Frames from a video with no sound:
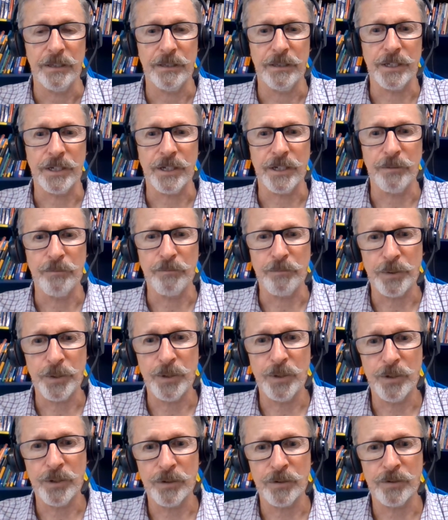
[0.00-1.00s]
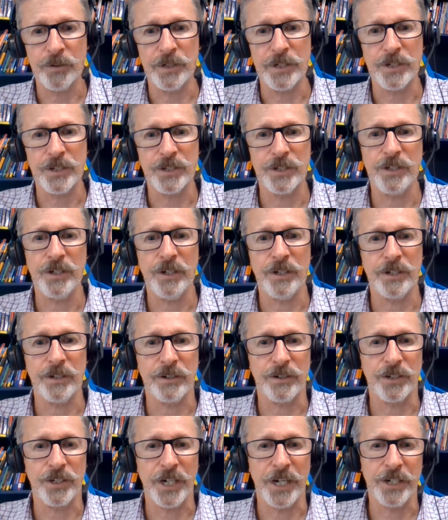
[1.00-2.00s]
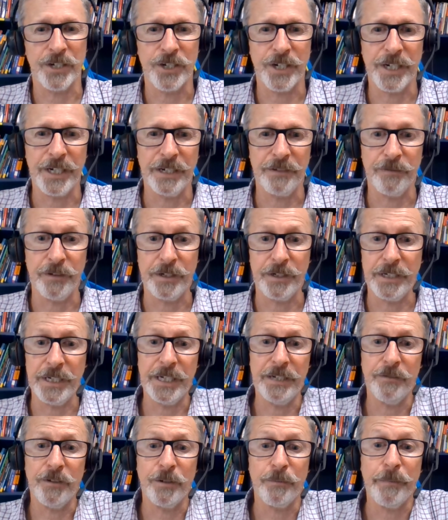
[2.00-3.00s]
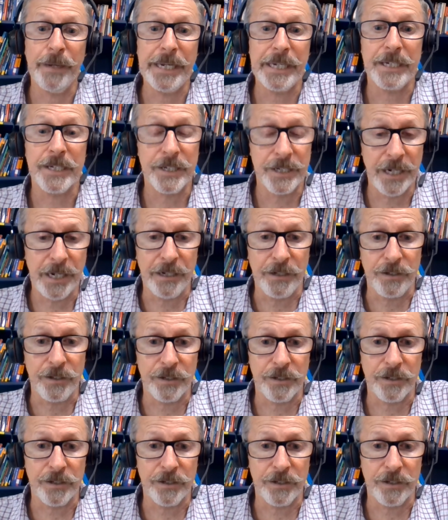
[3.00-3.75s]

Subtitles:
The computer is not judging if it even makes sense.